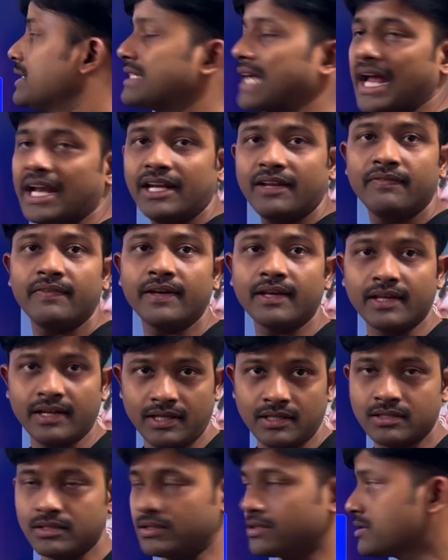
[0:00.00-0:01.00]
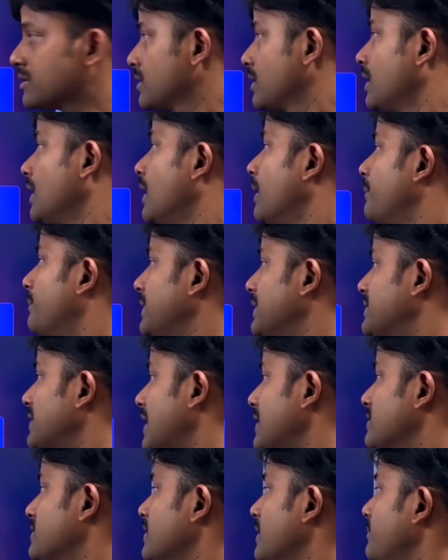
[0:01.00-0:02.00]
Scientific research.
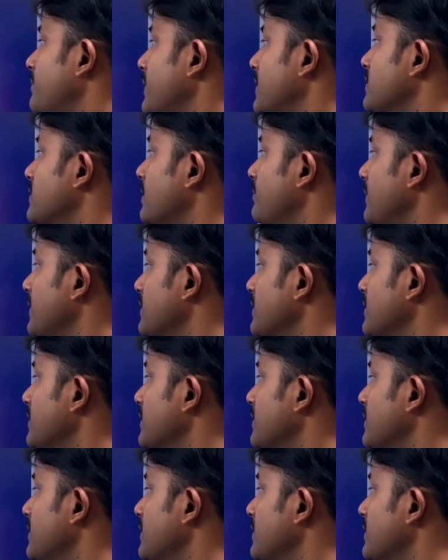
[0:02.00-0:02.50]
Precise temperature